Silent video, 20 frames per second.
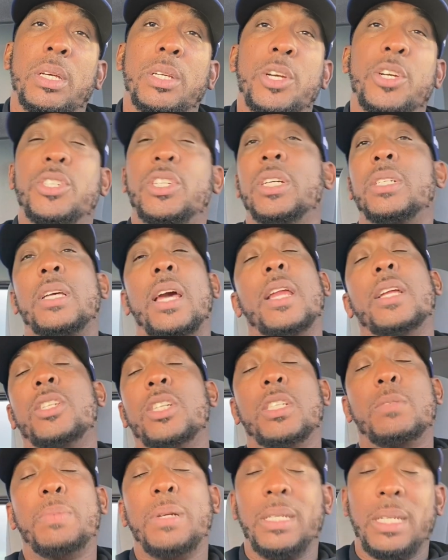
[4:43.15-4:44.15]
You're just going
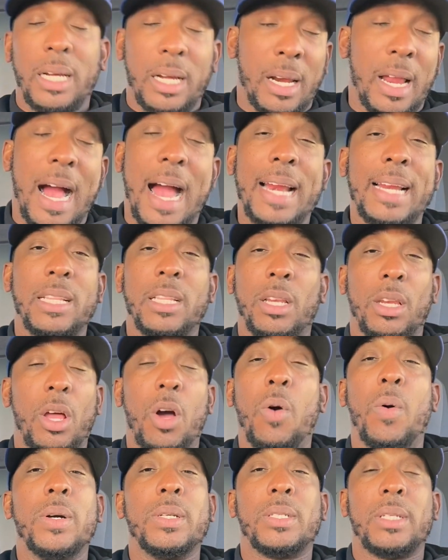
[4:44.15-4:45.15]
to be declining the
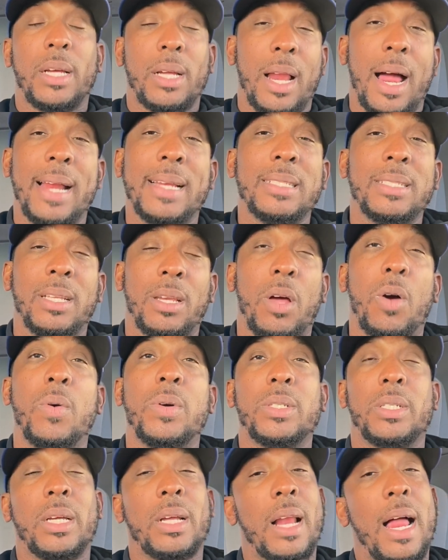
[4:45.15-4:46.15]
low ones, declining the low
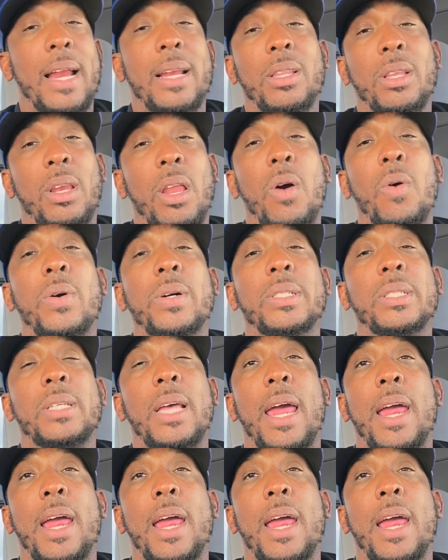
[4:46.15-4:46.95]
ones, declining the low ones,